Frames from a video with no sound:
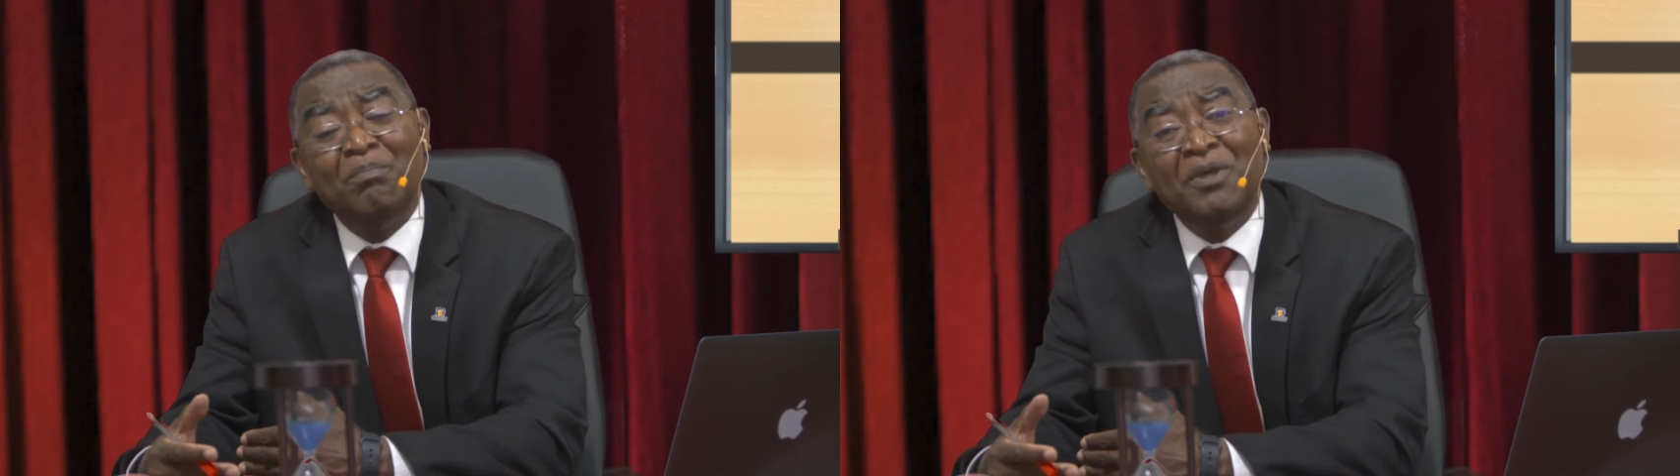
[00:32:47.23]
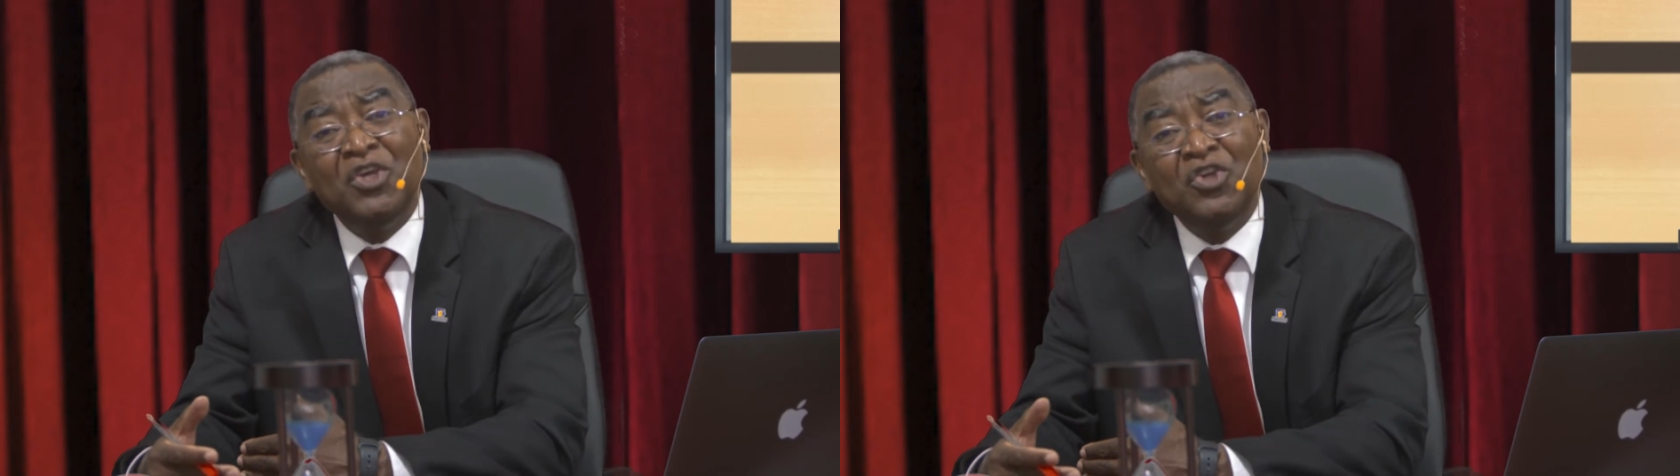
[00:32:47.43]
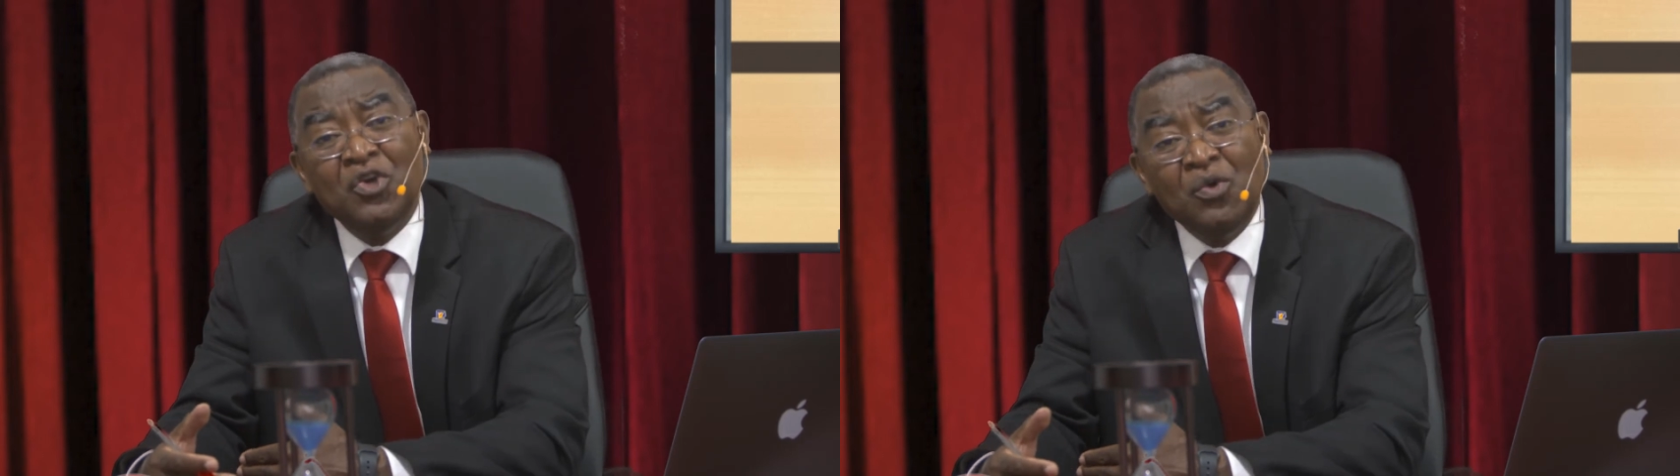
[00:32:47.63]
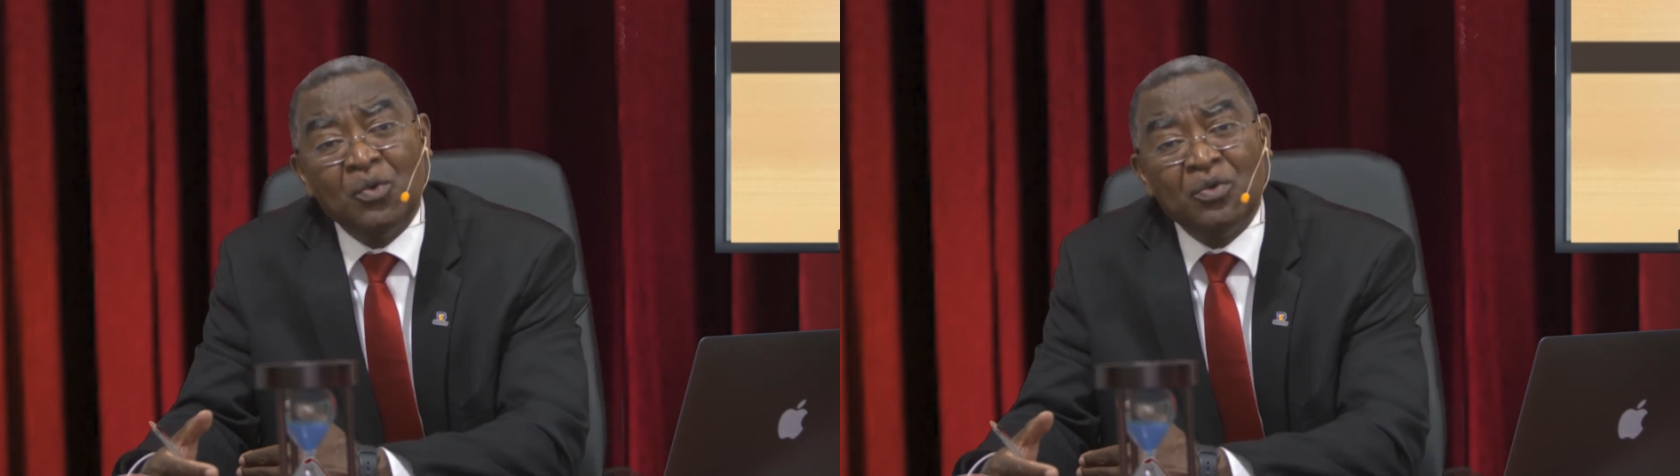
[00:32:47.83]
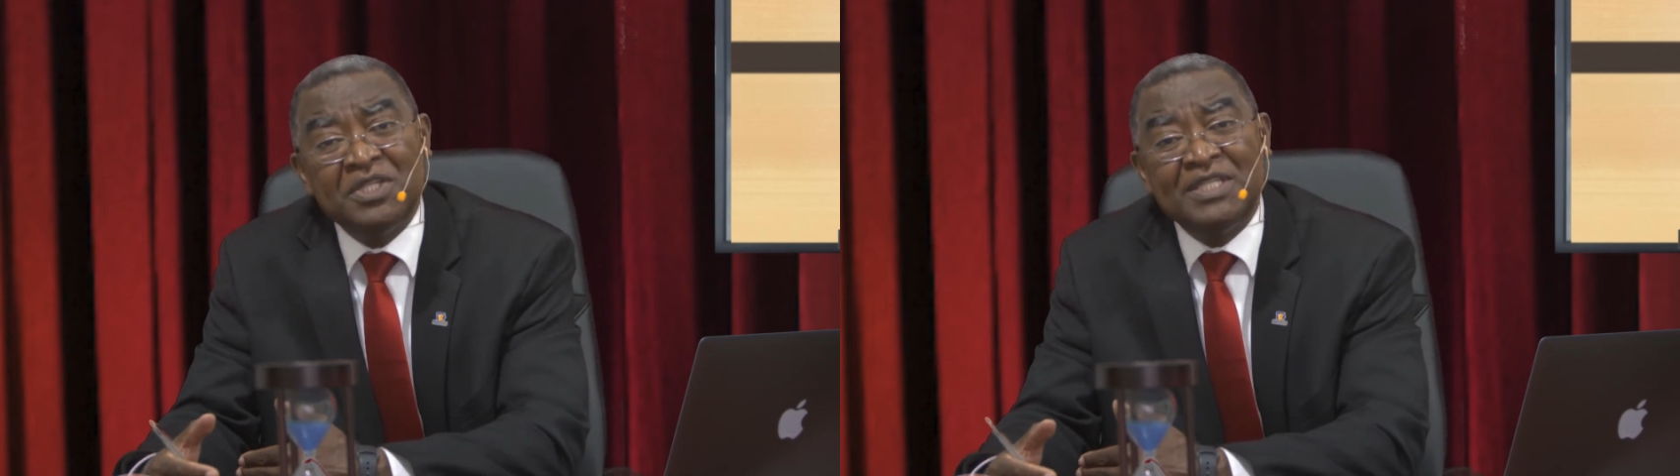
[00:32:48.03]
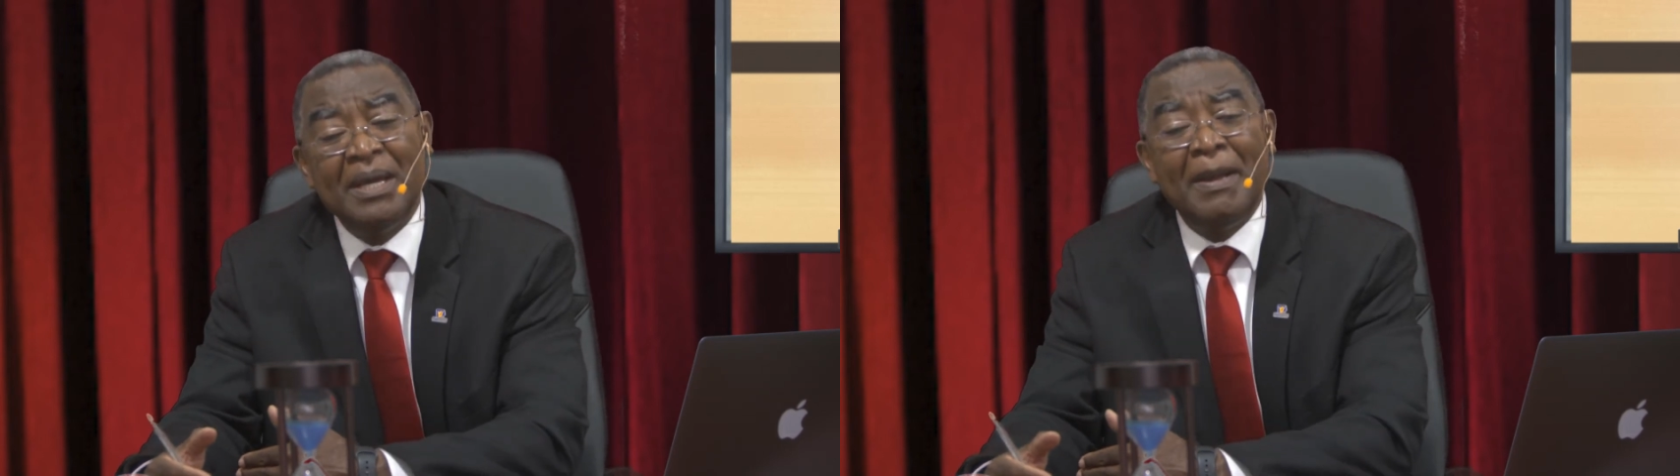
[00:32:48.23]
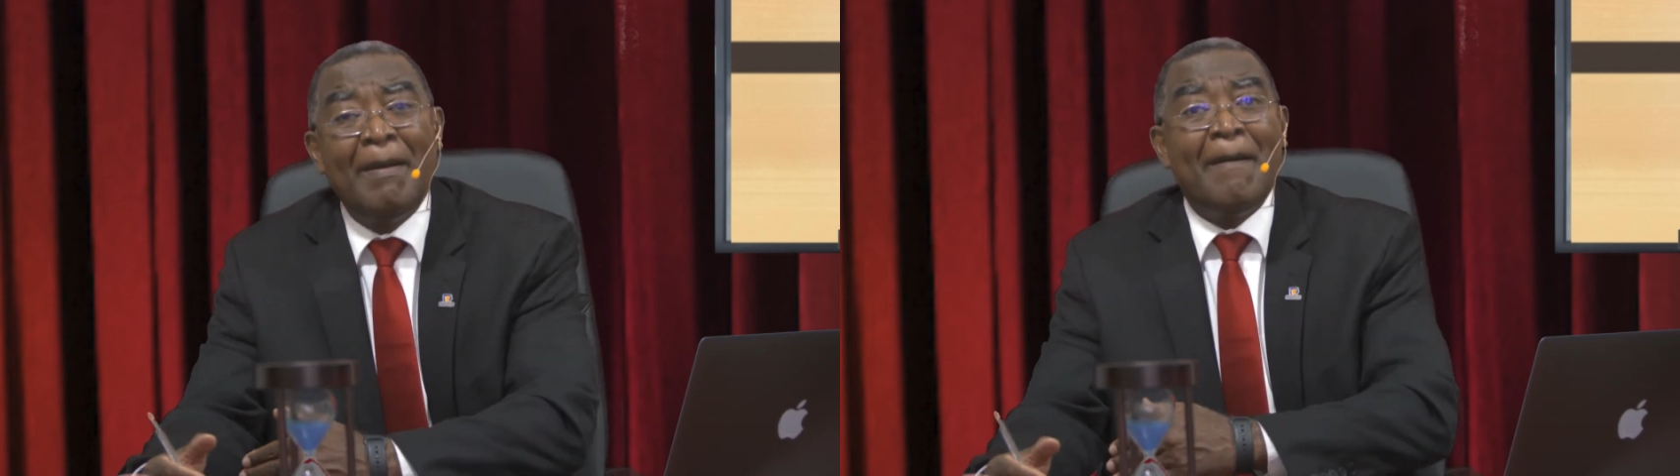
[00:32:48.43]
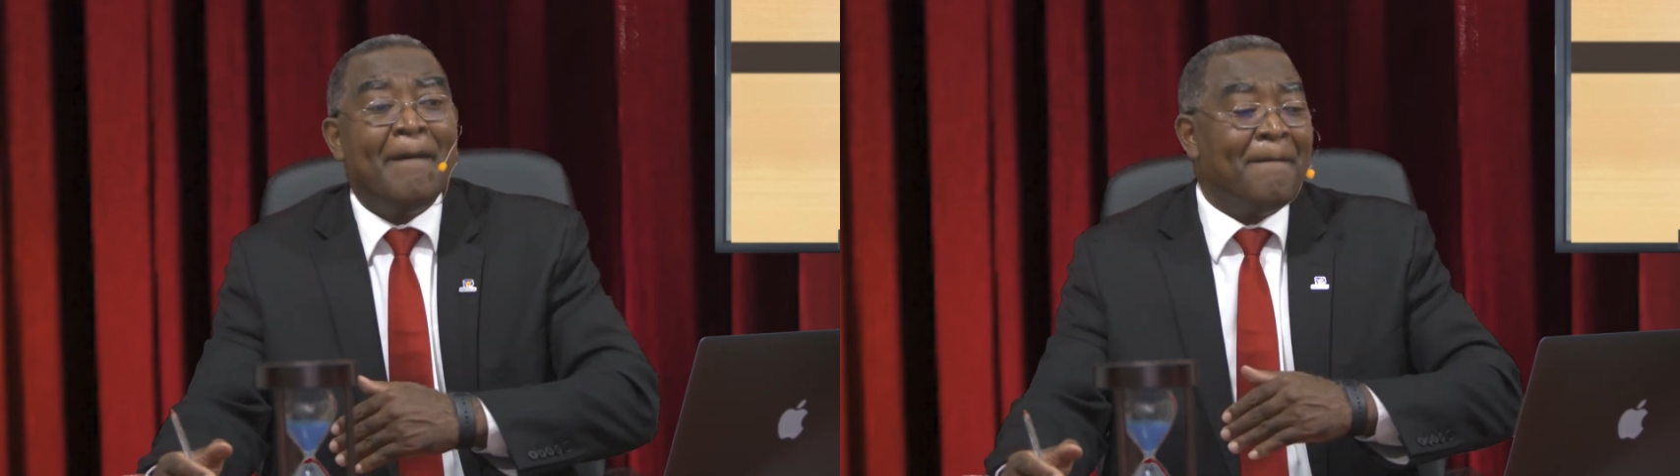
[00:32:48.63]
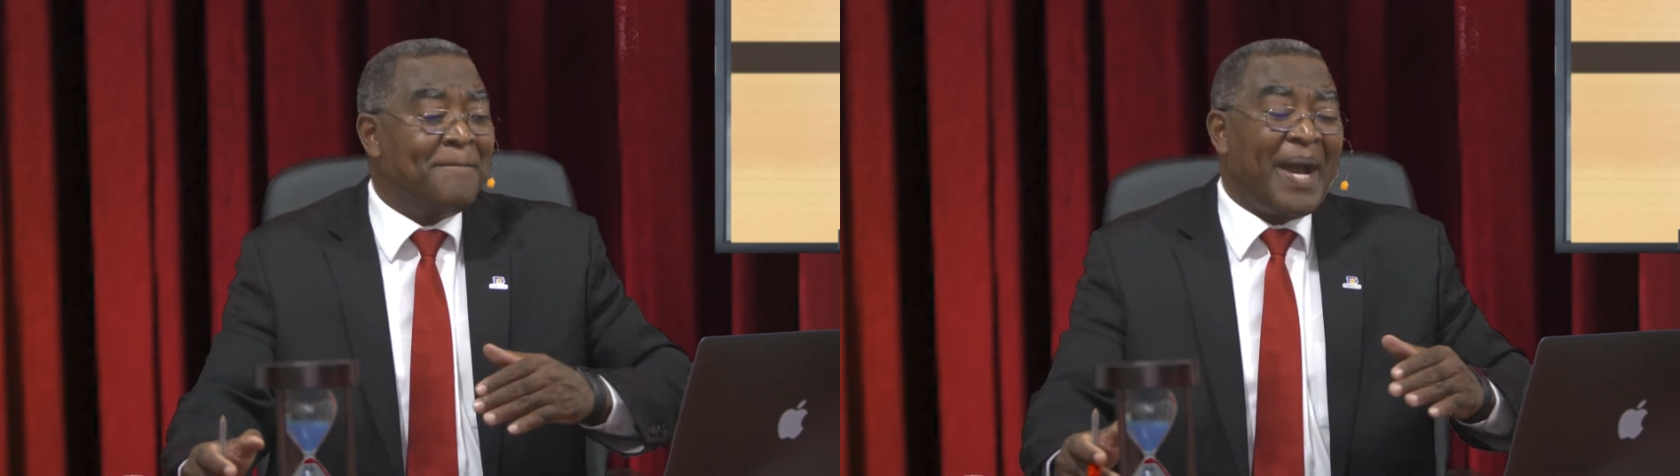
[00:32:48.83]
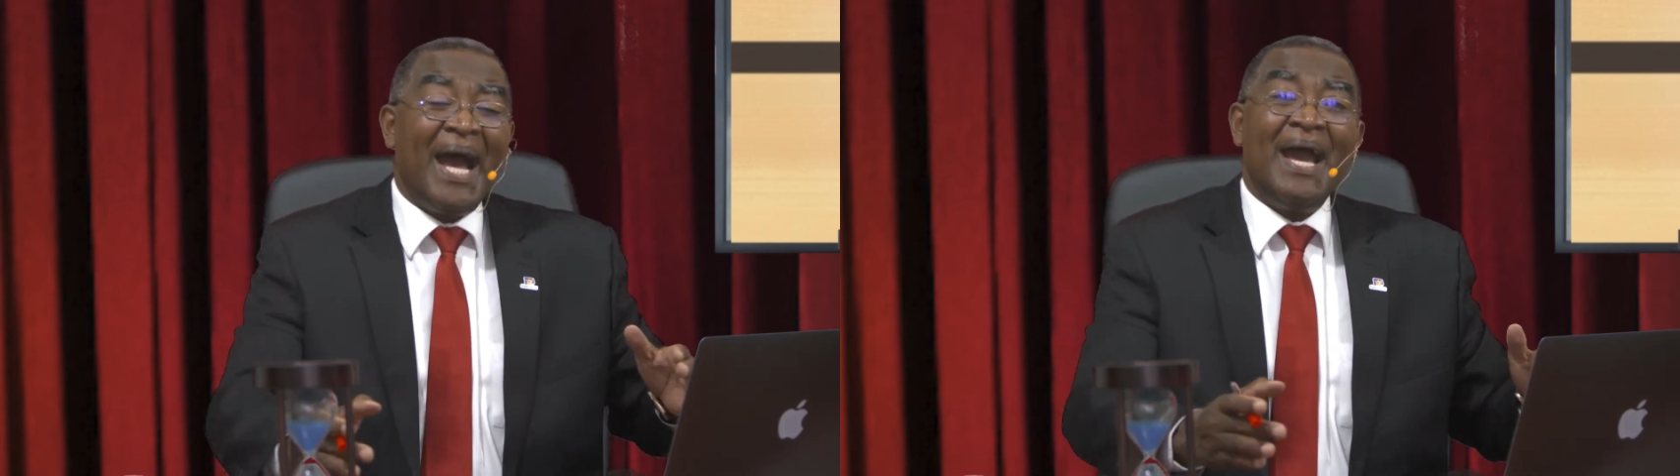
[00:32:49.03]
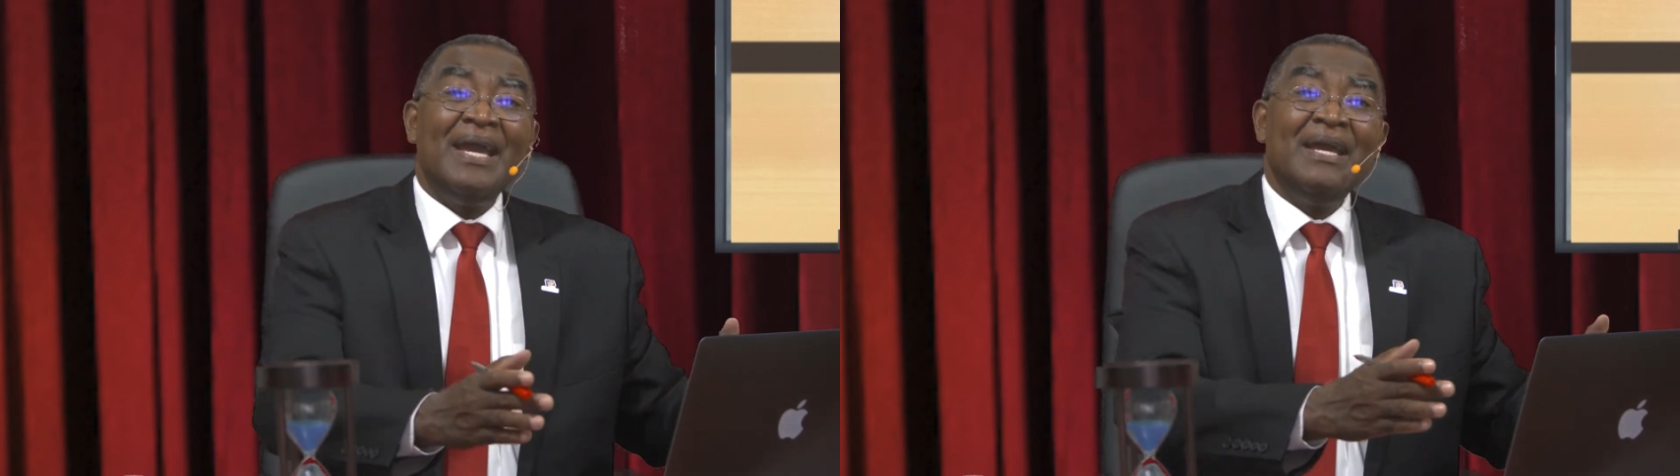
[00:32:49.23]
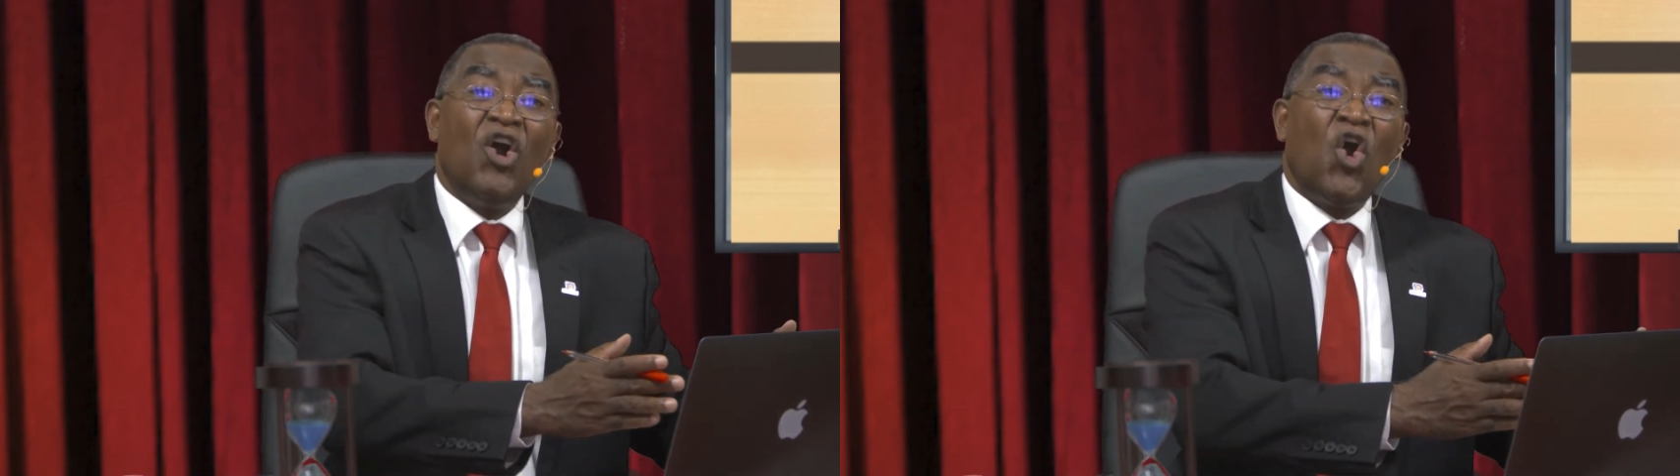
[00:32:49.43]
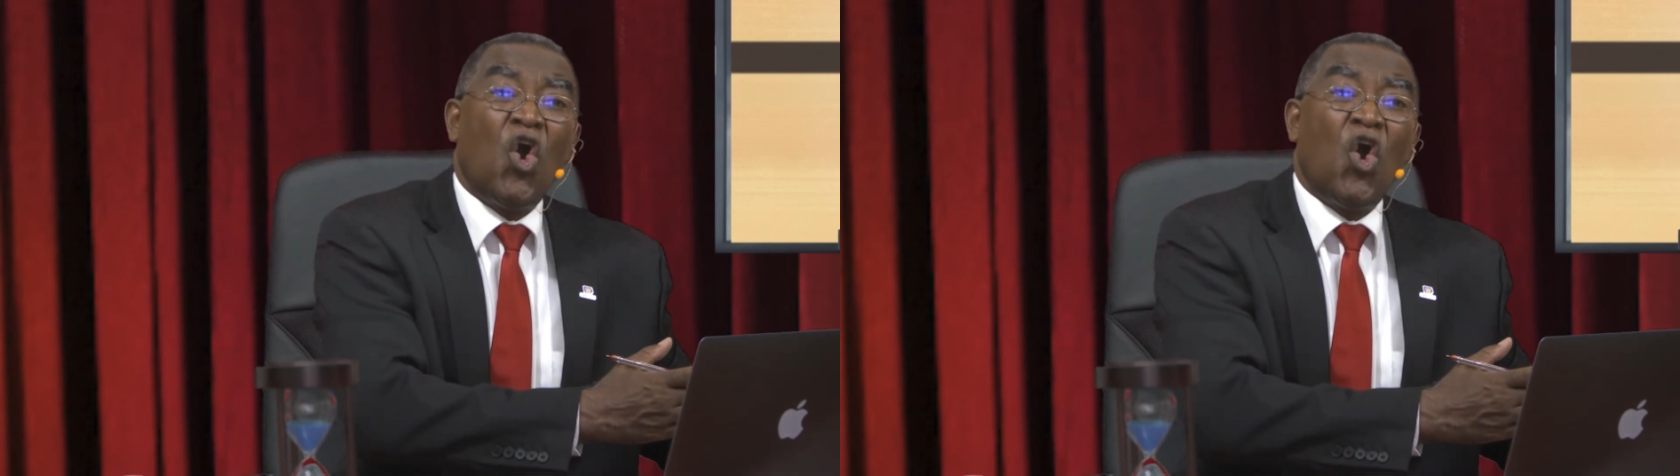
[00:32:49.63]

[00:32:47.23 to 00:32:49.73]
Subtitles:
be used by